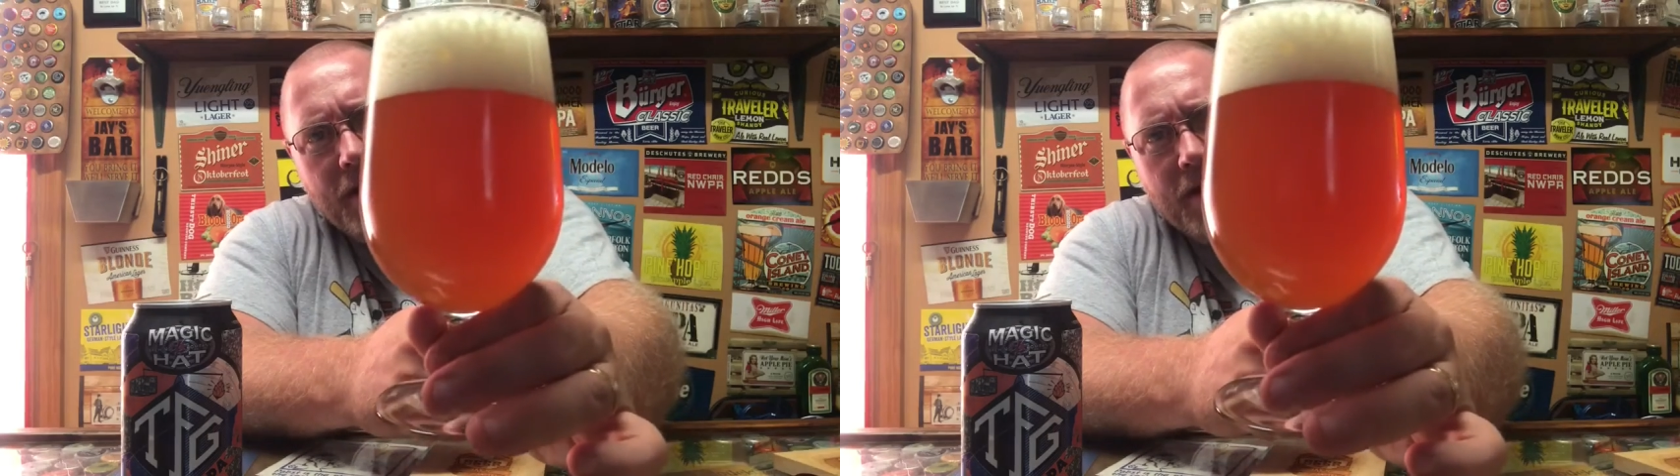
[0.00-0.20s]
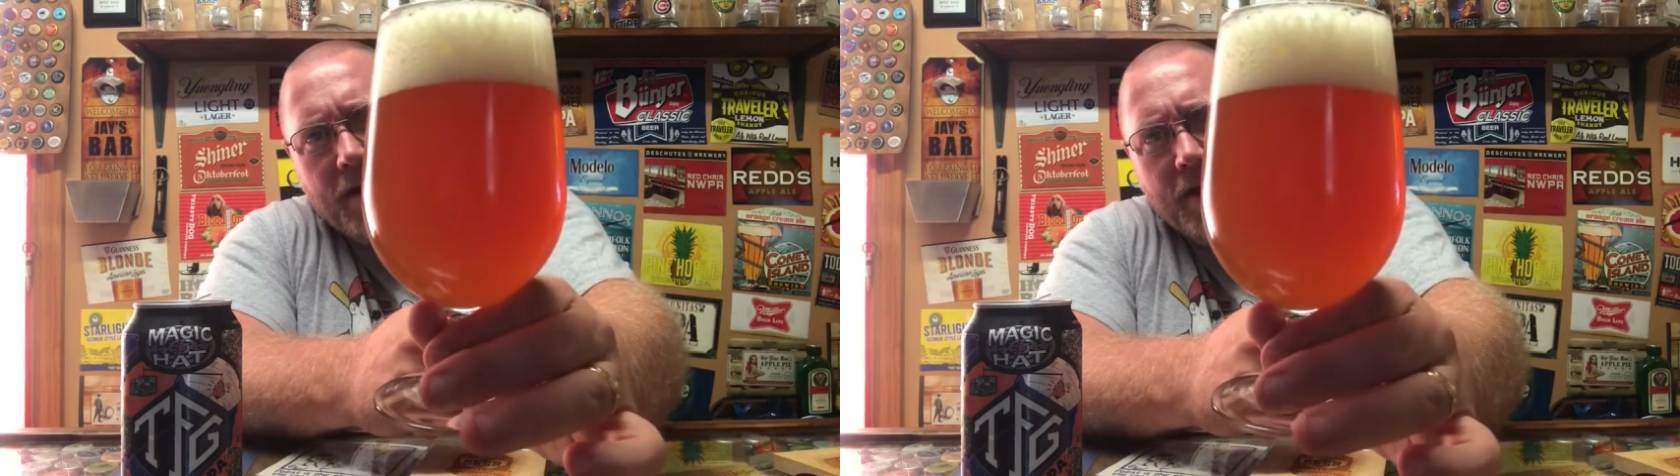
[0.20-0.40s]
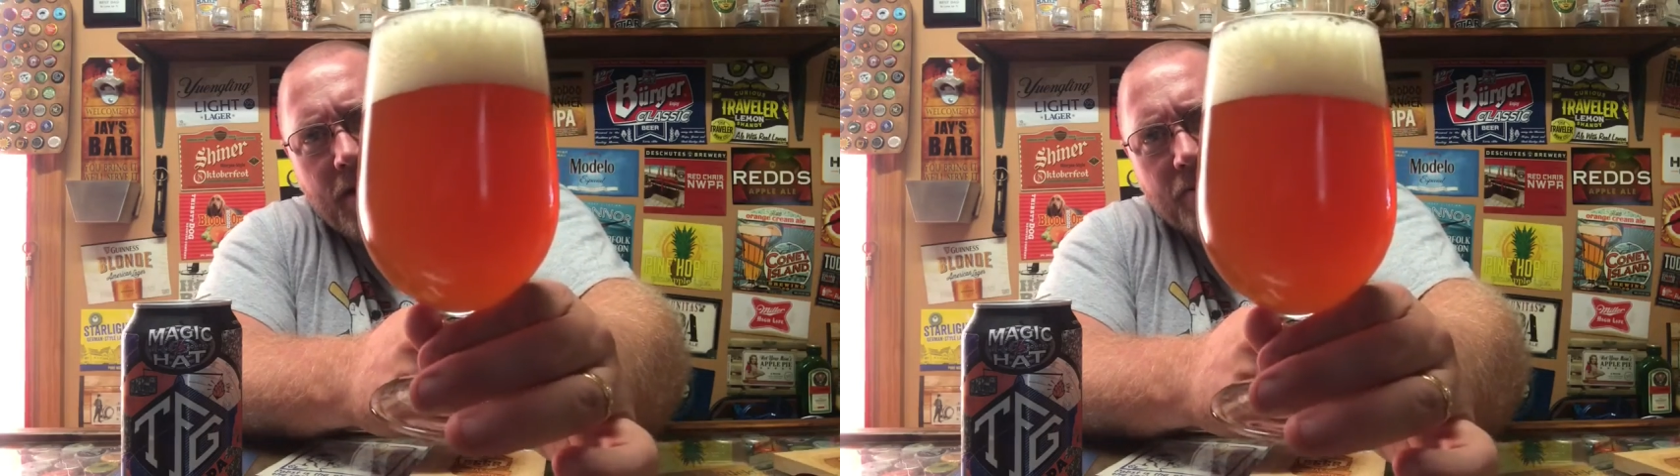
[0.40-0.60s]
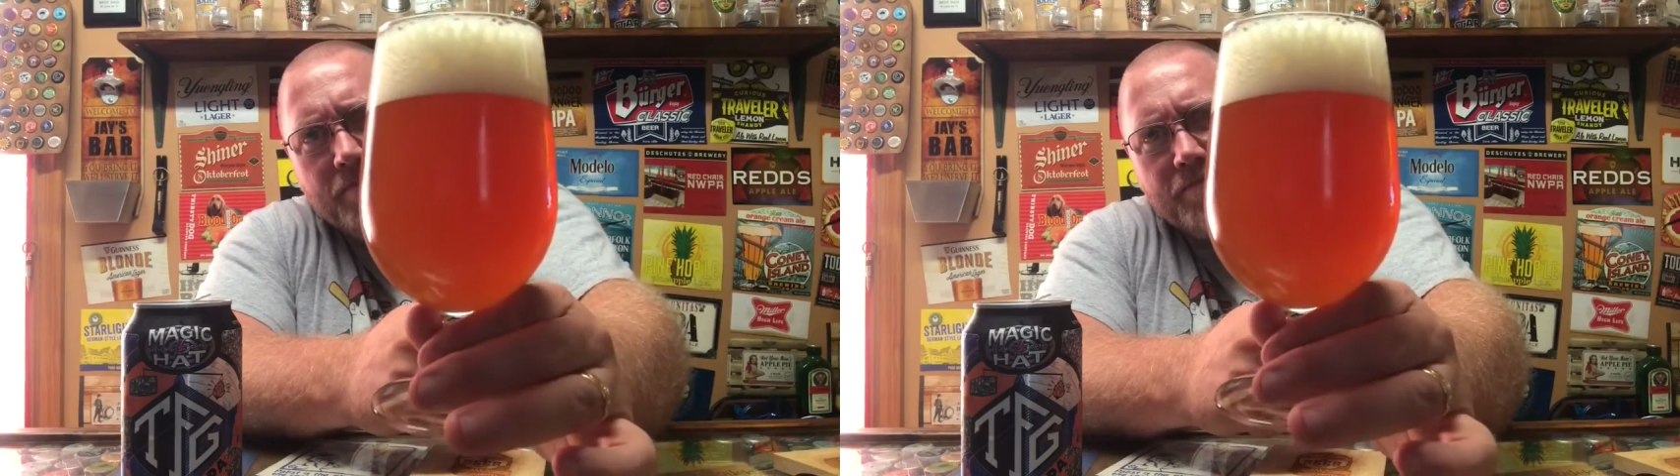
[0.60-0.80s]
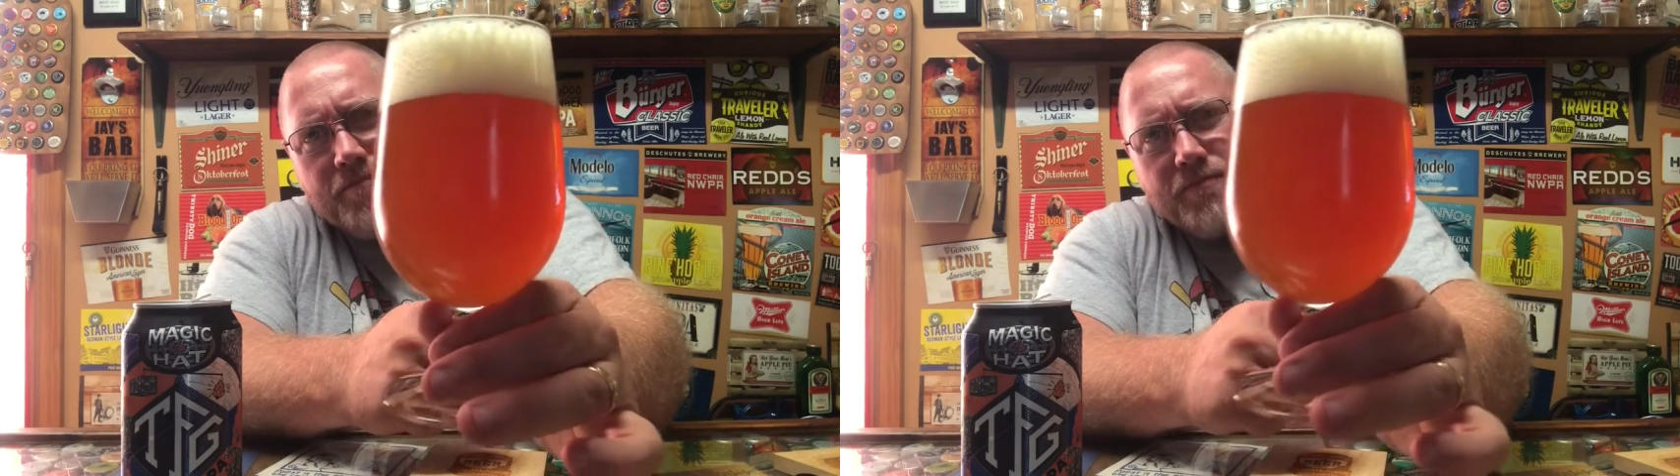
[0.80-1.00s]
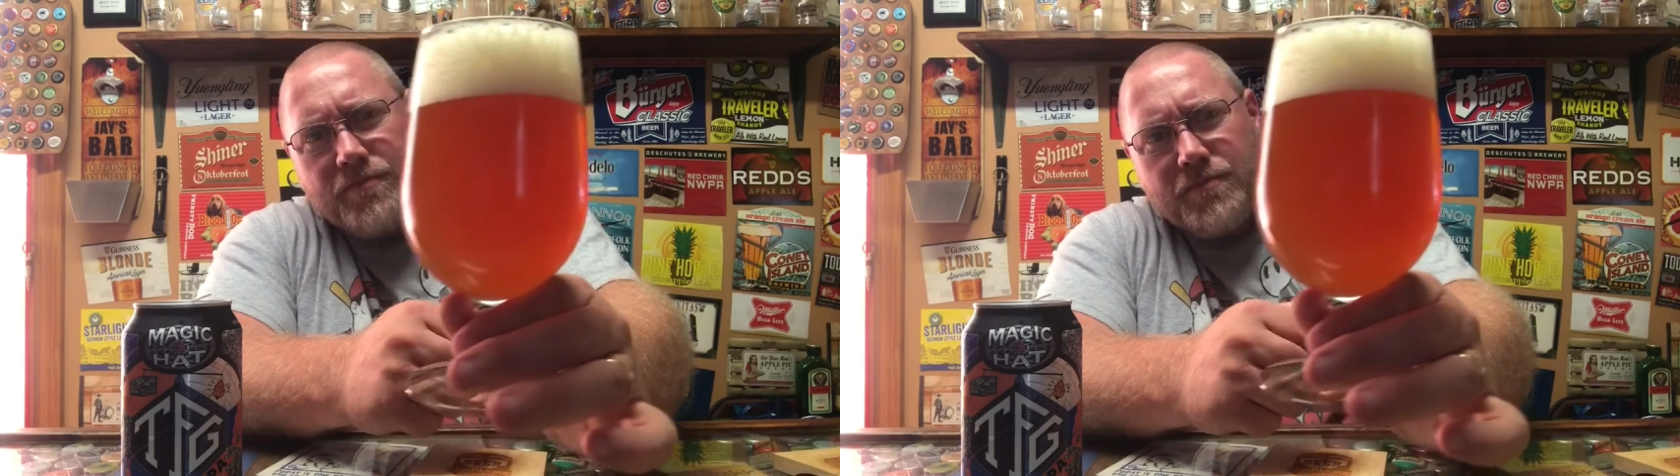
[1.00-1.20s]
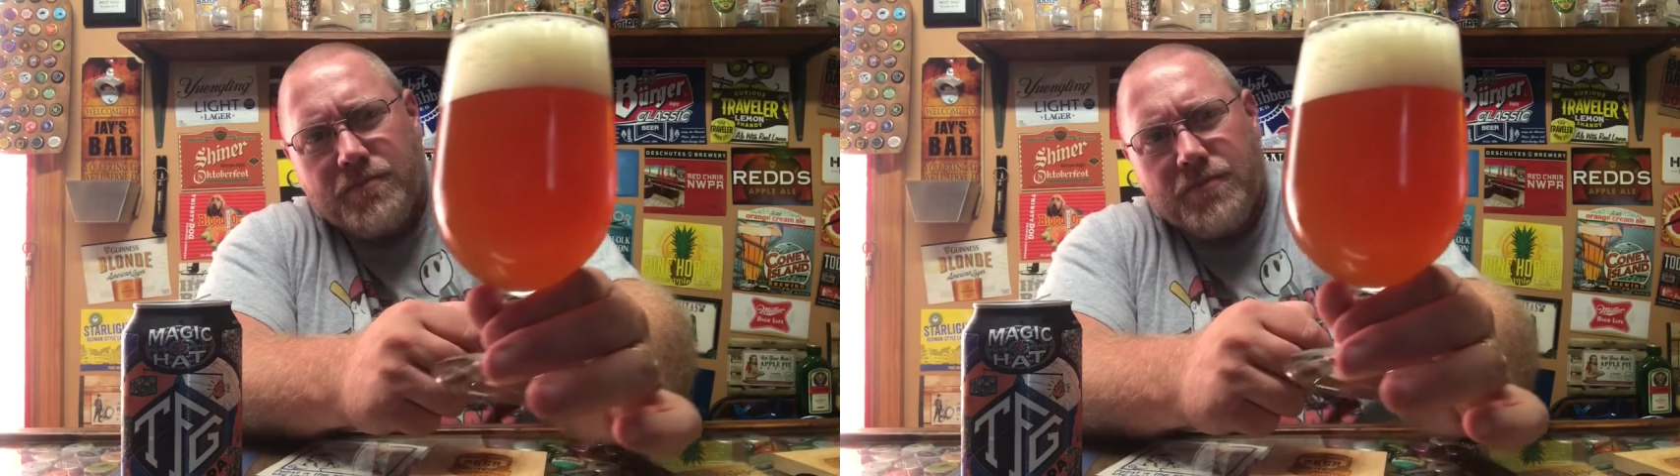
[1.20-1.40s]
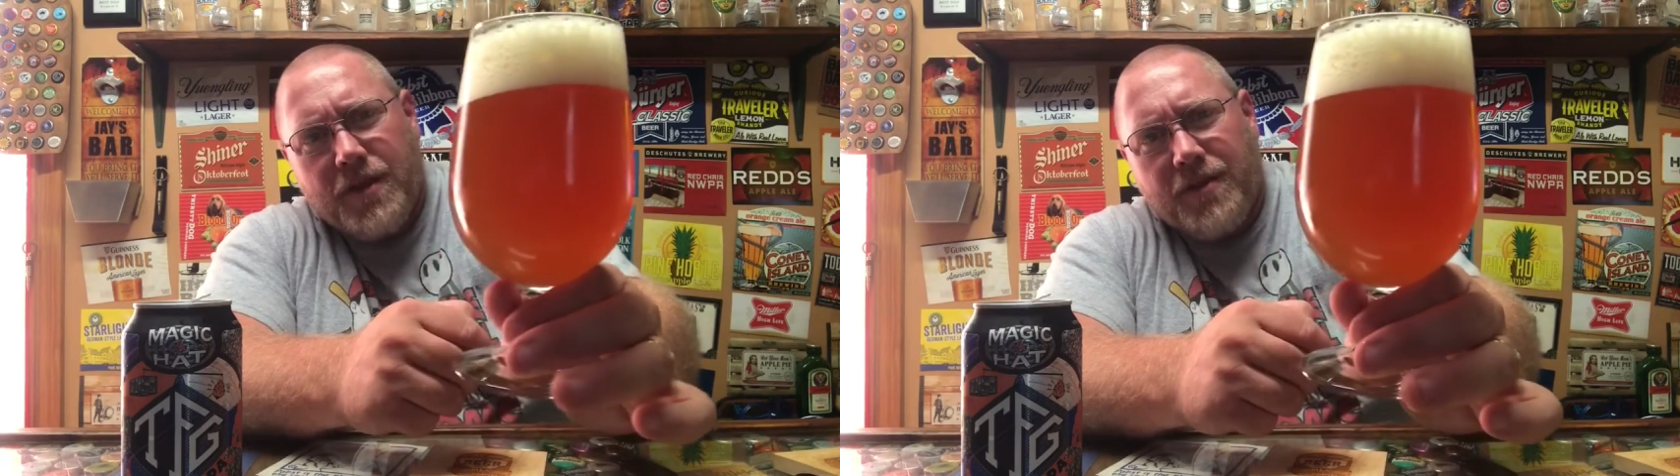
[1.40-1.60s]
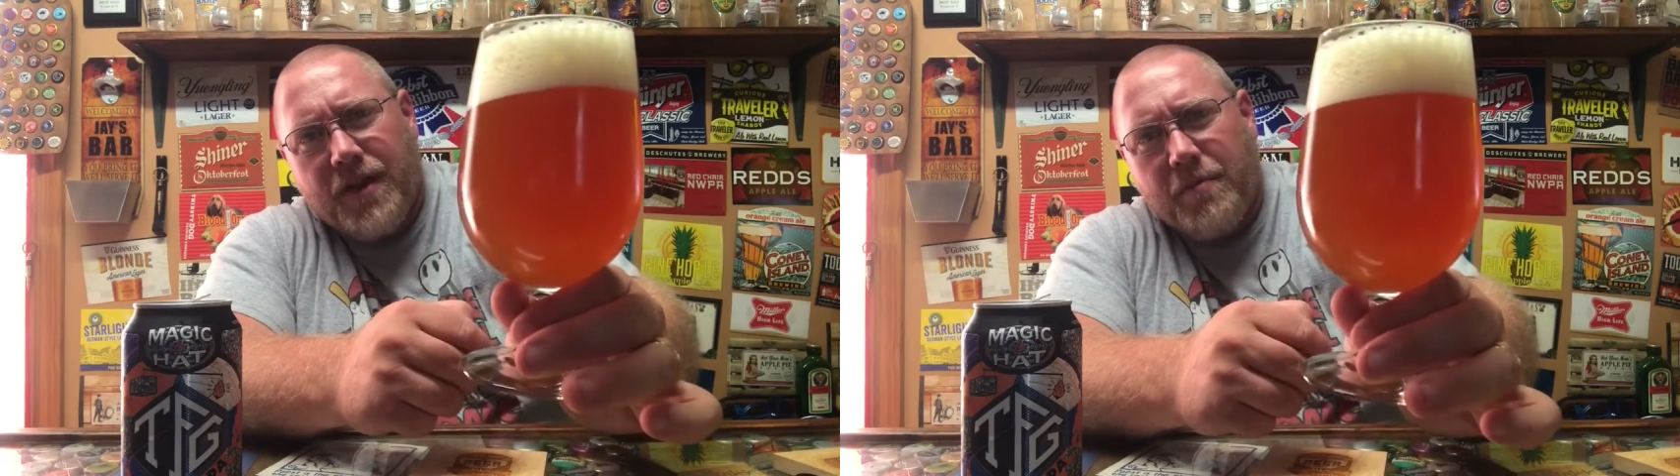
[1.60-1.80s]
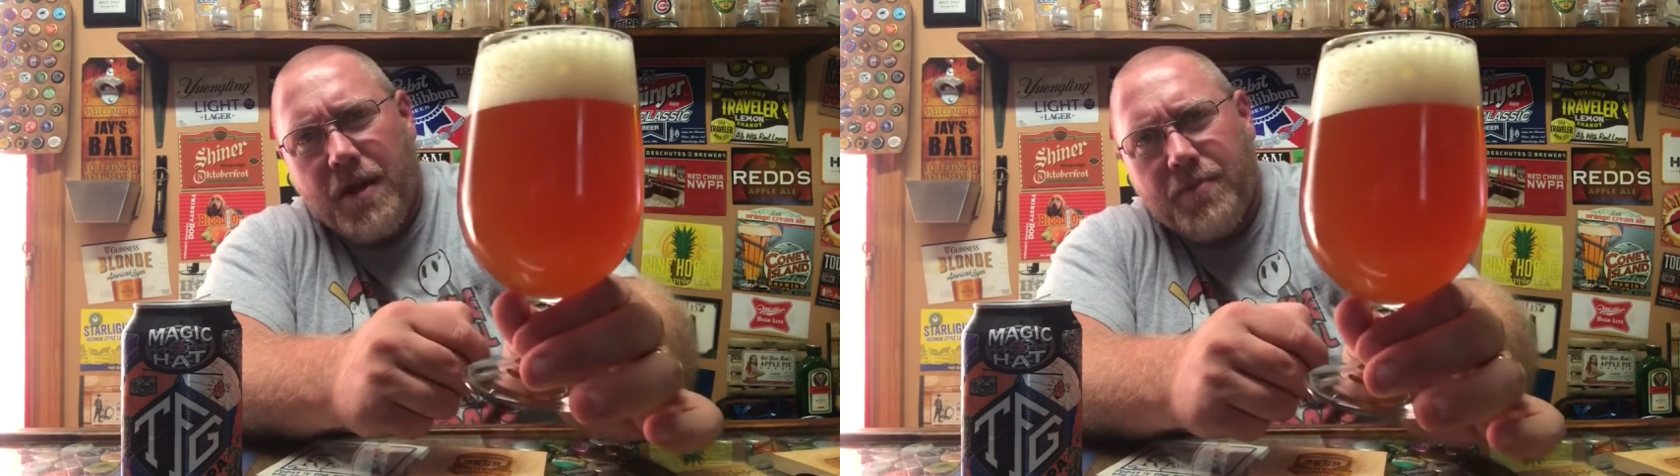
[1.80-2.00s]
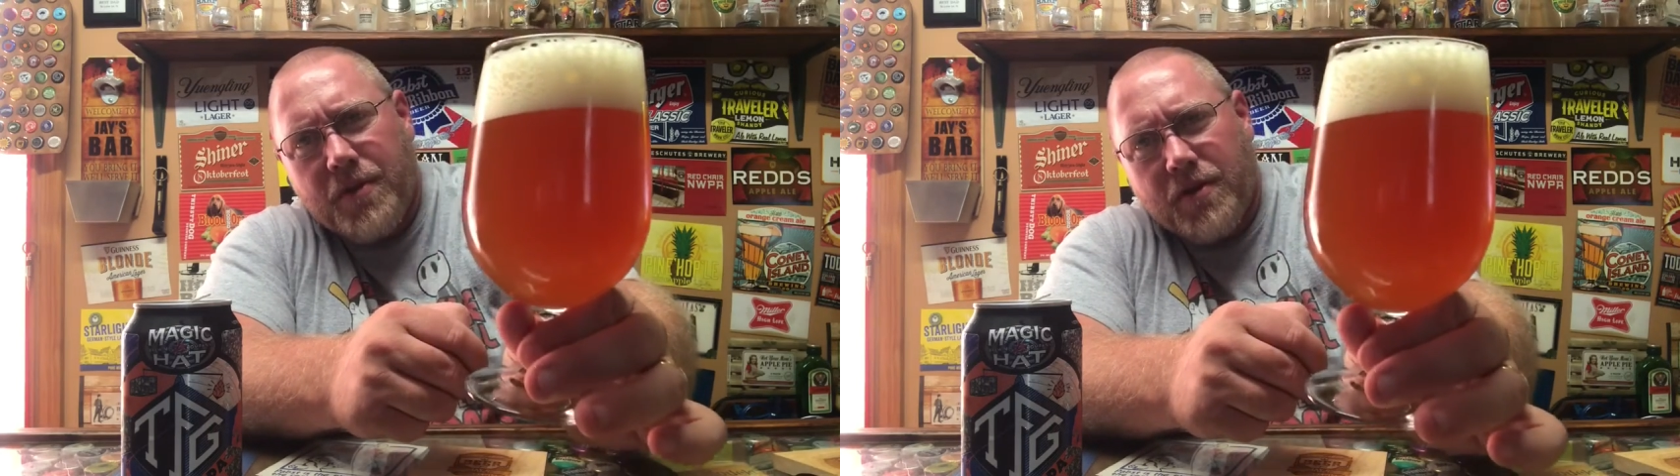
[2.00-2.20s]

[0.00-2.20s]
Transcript: I think it might be